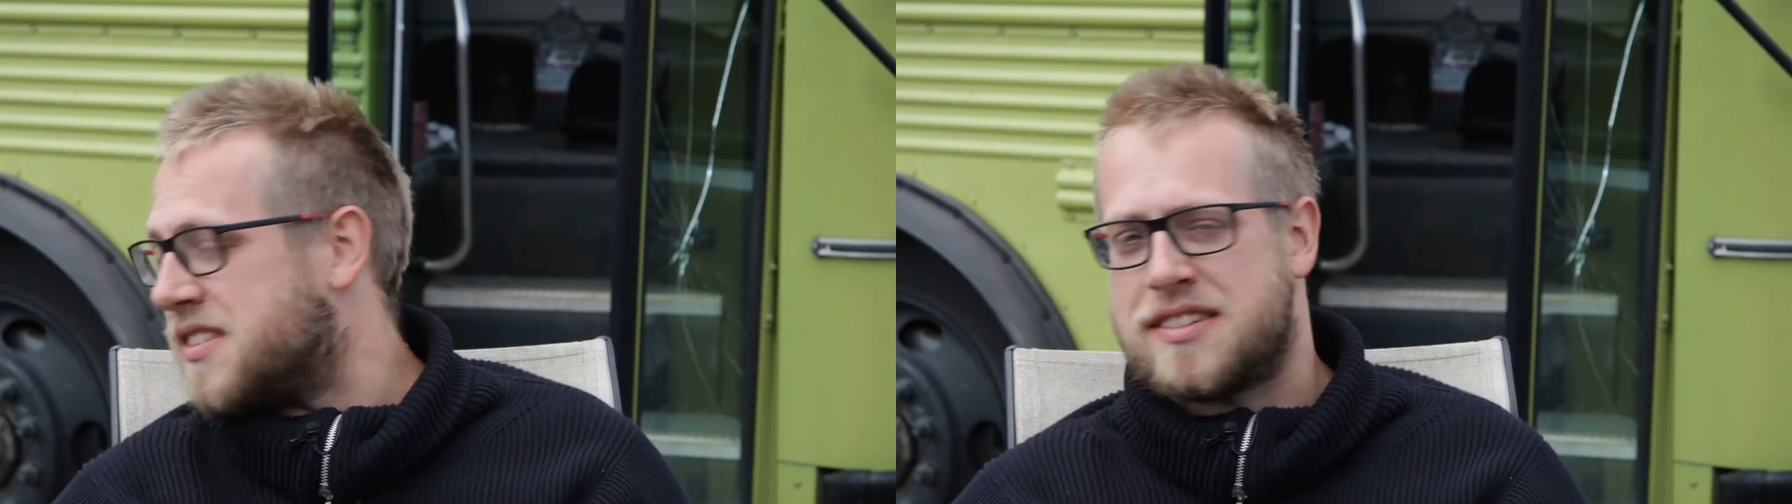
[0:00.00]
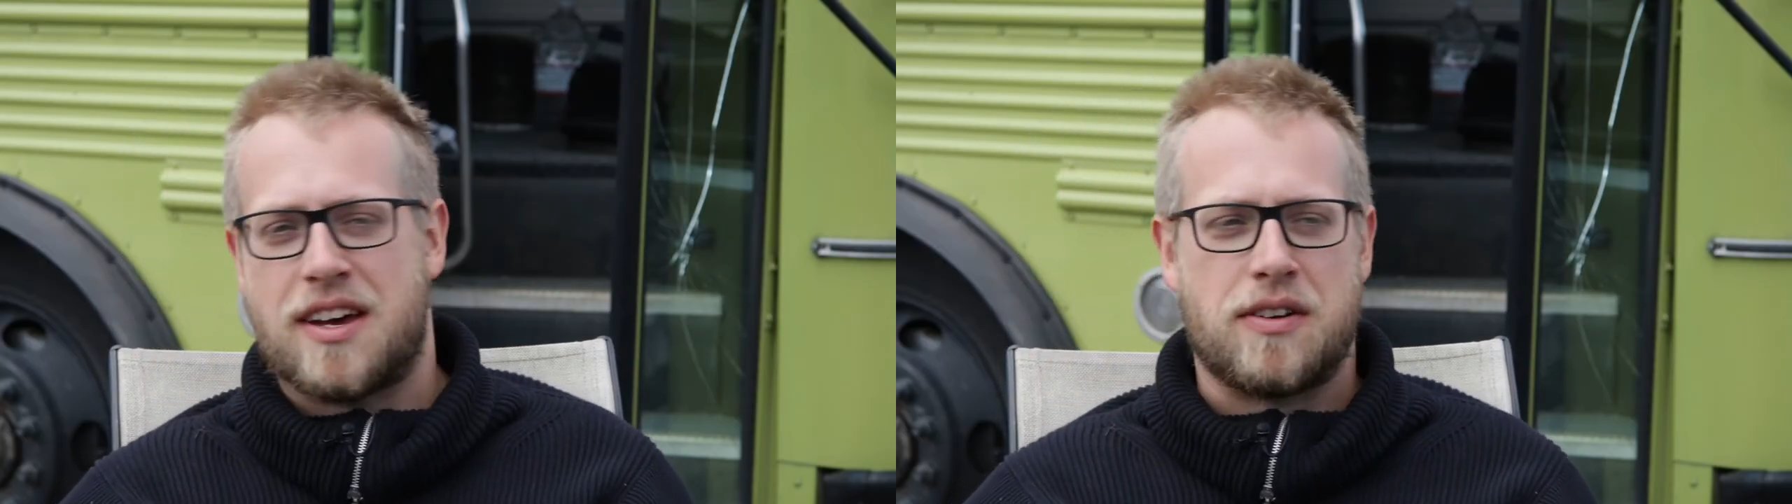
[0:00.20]
is
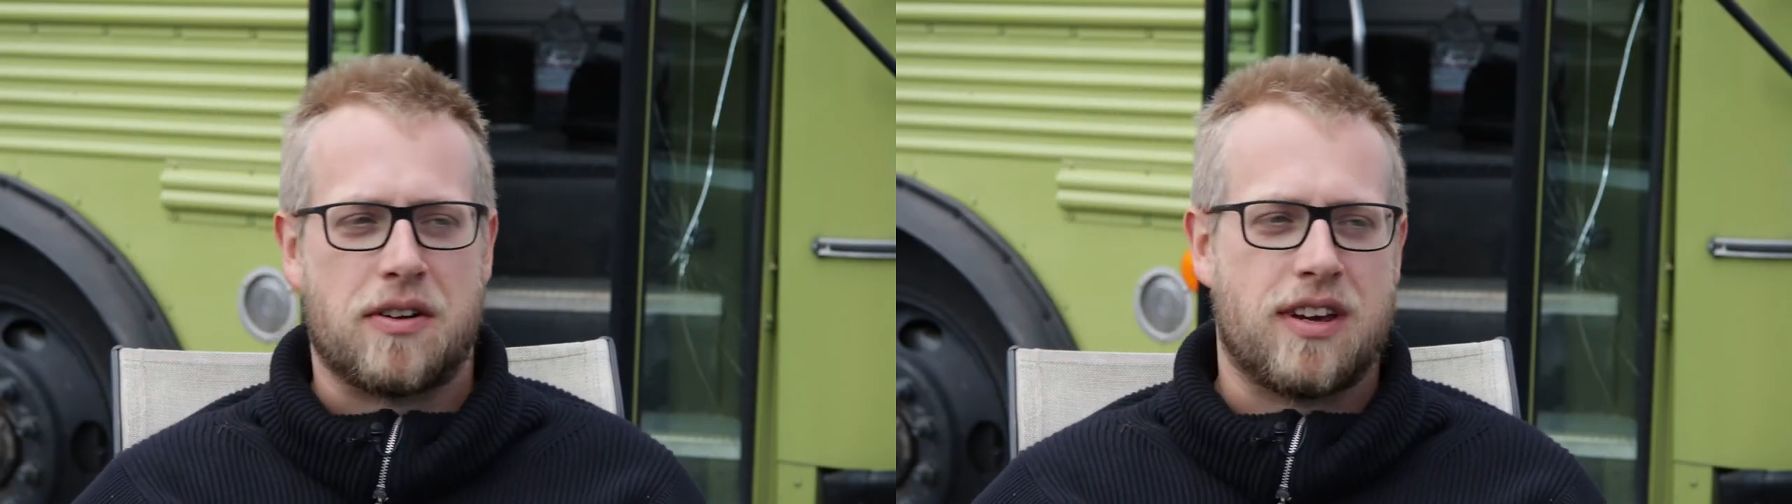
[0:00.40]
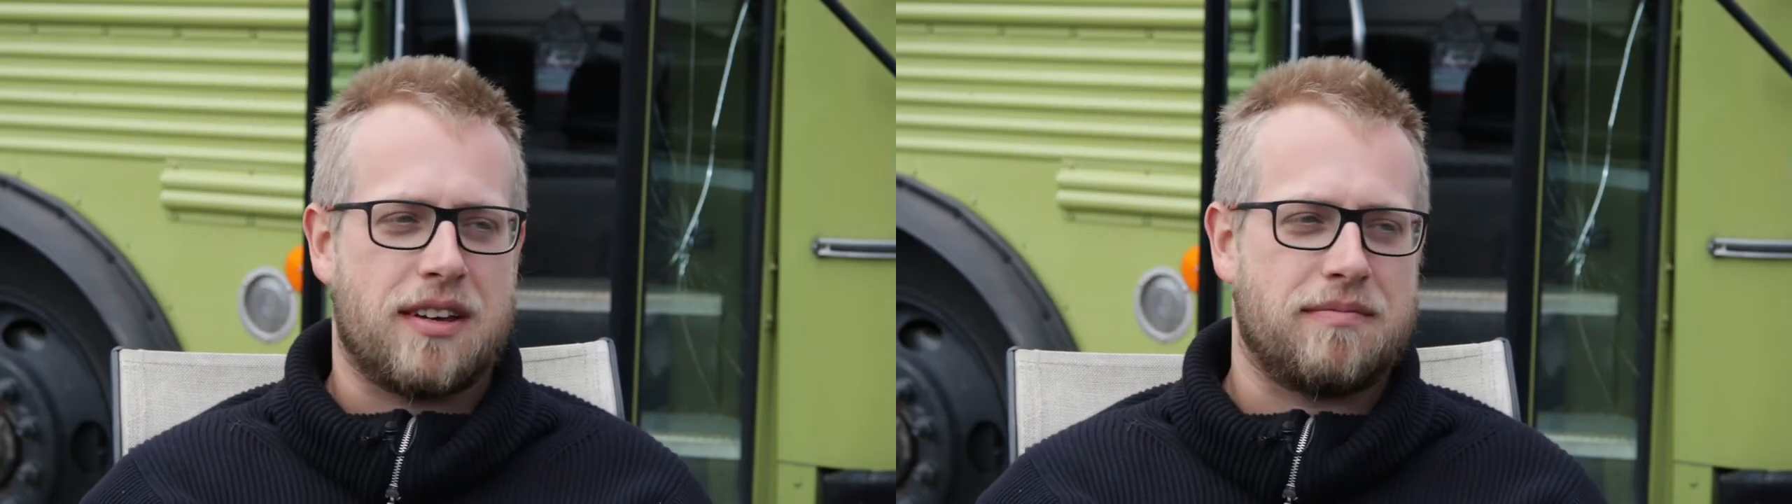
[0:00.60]
the sound
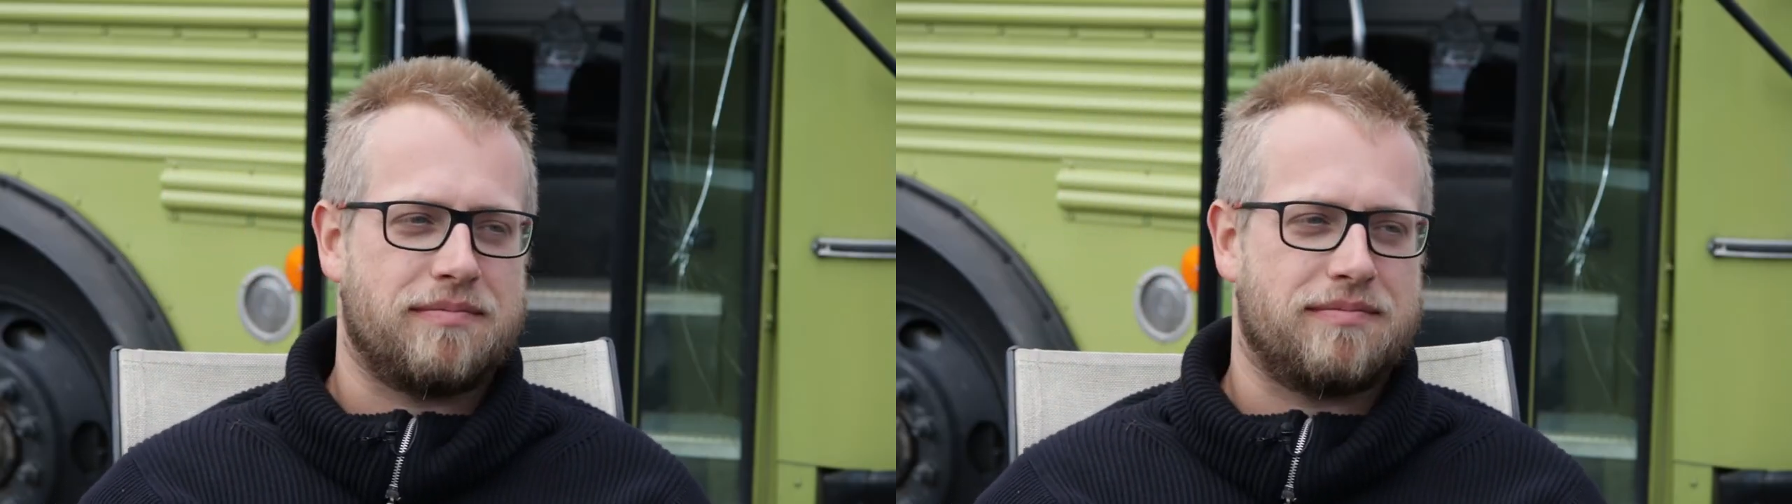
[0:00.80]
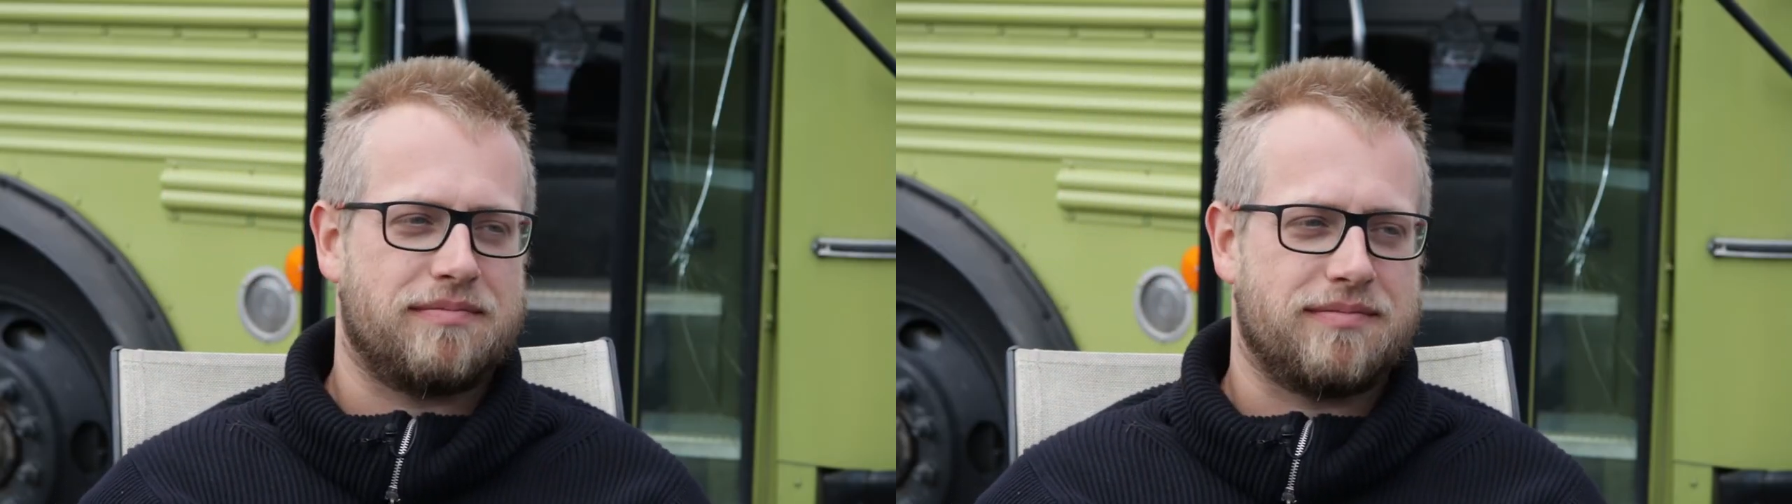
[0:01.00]
okay?
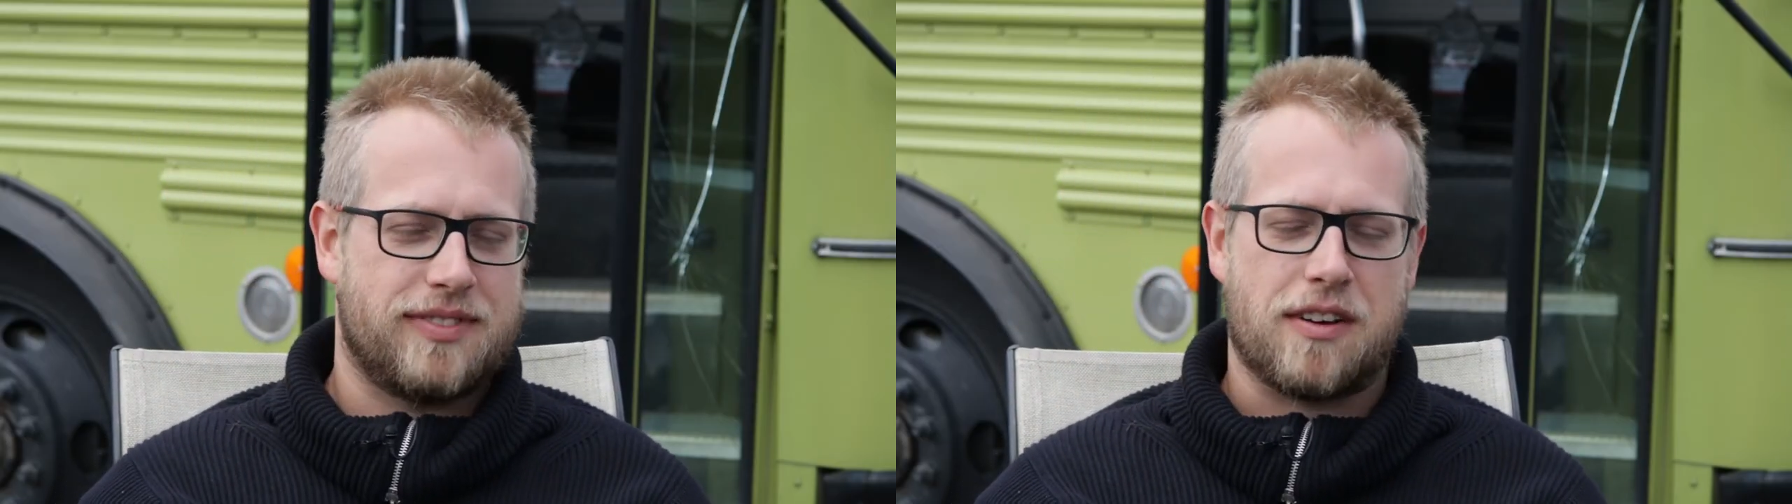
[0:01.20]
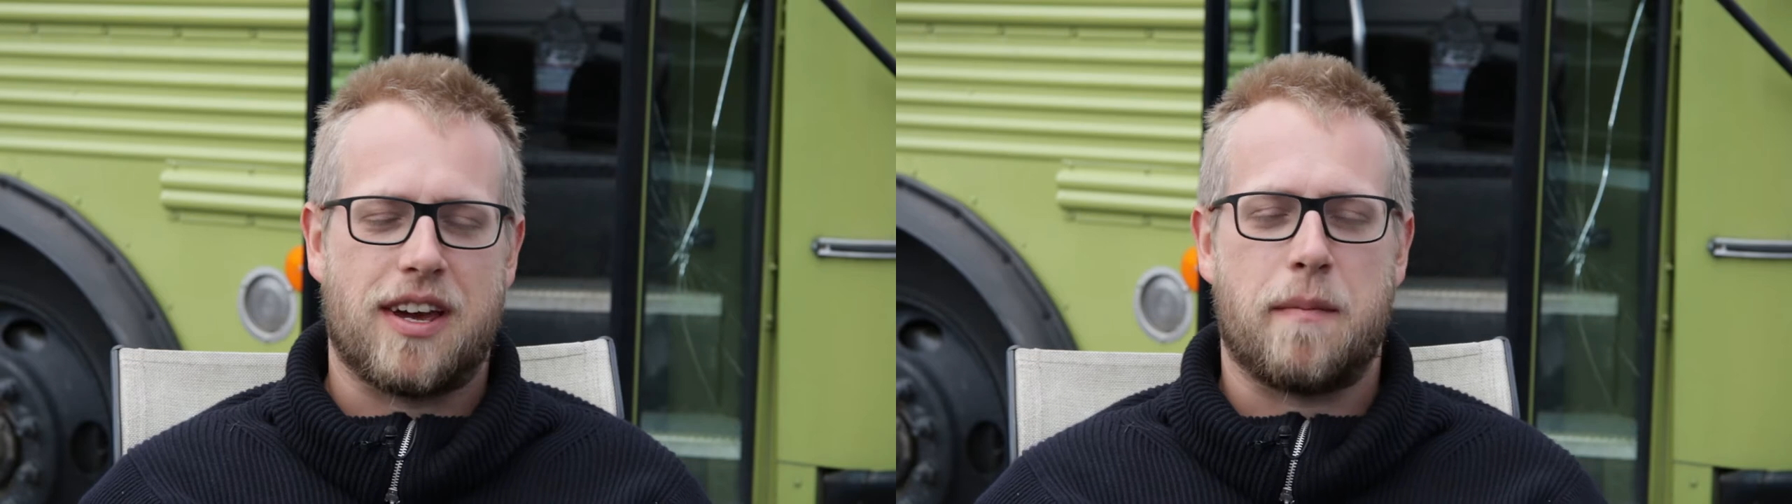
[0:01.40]
Yeah.
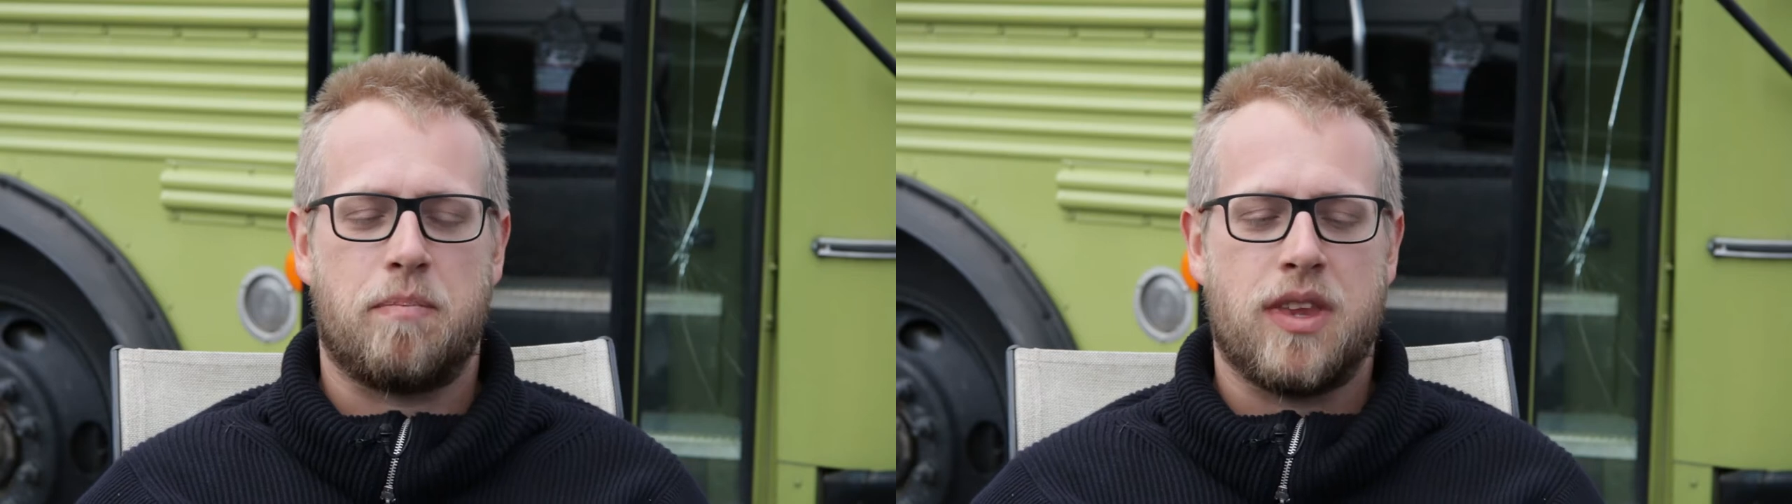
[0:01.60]
Okay.